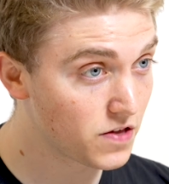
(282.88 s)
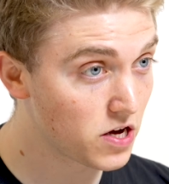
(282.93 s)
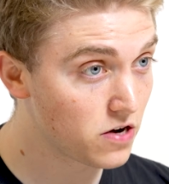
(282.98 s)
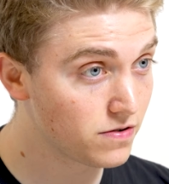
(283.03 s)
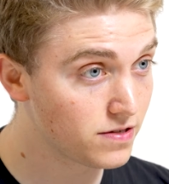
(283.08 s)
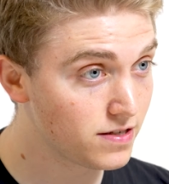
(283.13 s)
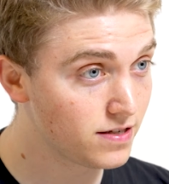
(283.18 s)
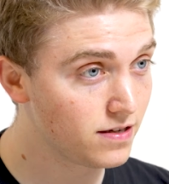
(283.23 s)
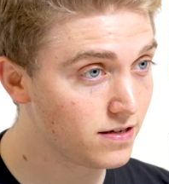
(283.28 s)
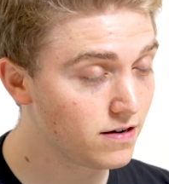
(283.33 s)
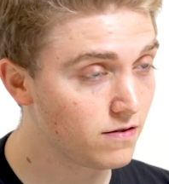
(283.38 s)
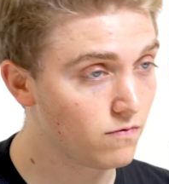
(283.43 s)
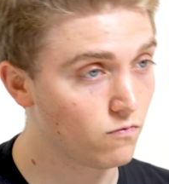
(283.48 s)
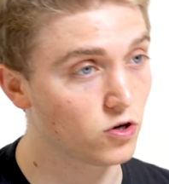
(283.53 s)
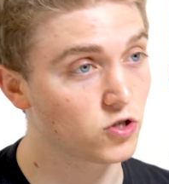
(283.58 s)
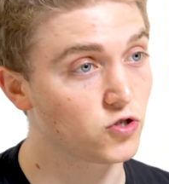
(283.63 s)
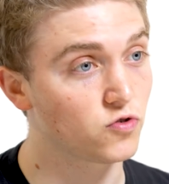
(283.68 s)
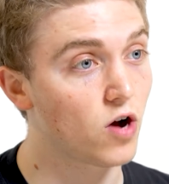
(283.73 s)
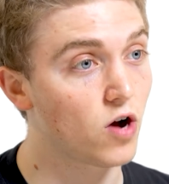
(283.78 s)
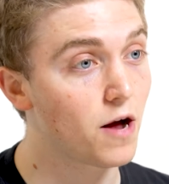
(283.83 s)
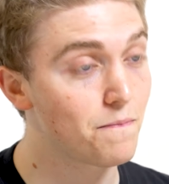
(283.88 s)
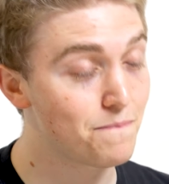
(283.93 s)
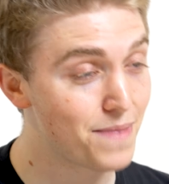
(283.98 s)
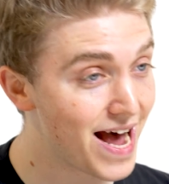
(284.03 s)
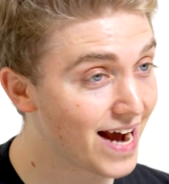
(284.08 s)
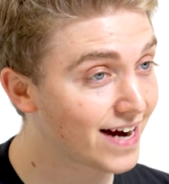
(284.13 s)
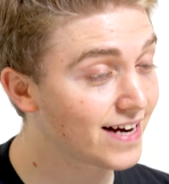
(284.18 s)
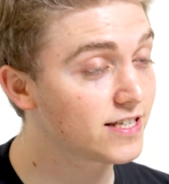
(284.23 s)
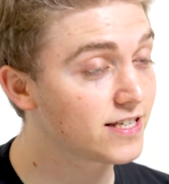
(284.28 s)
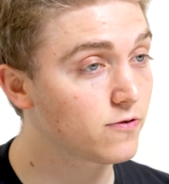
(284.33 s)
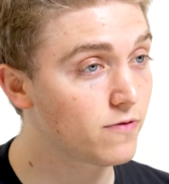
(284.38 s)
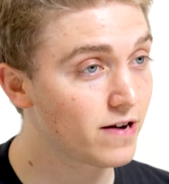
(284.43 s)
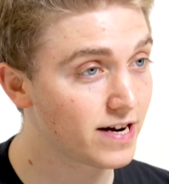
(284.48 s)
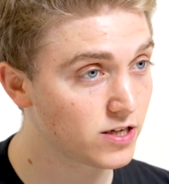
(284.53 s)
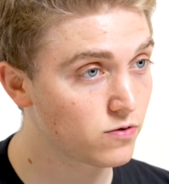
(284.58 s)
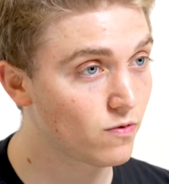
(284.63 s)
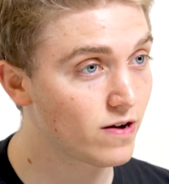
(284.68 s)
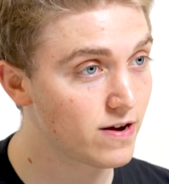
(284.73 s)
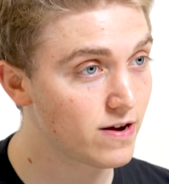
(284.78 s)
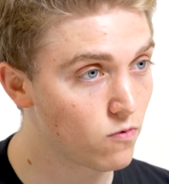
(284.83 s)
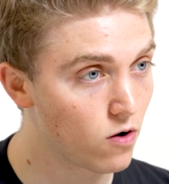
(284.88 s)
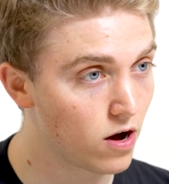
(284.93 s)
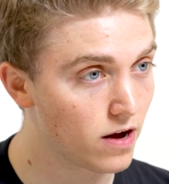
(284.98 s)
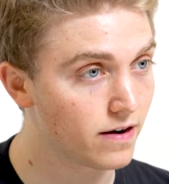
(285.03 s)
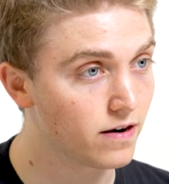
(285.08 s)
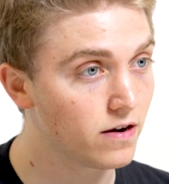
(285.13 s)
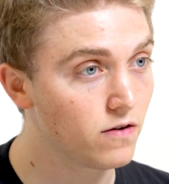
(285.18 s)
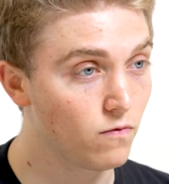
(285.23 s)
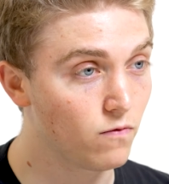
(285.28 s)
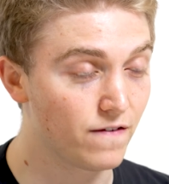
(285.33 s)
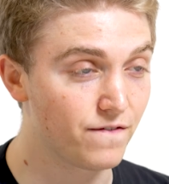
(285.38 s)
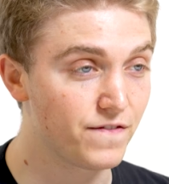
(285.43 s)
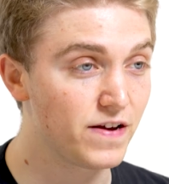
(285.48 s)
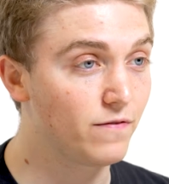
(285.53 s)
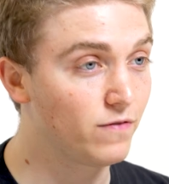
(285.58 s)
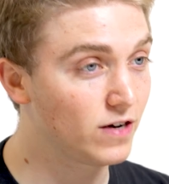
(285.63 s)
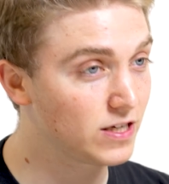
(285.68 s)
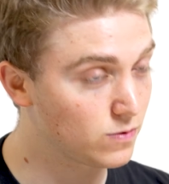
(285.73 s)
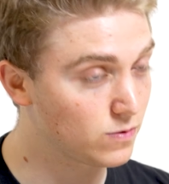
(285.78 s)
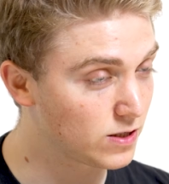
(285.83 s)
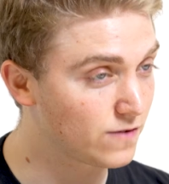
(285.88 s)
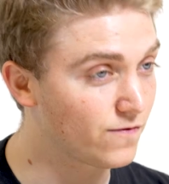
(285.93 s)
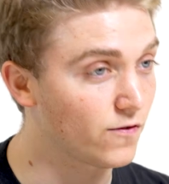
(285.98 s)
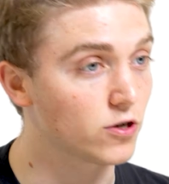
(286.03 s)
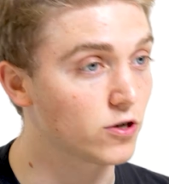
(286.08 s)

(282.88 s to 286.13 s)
of those were drawn back in 2021 when VeeFriends was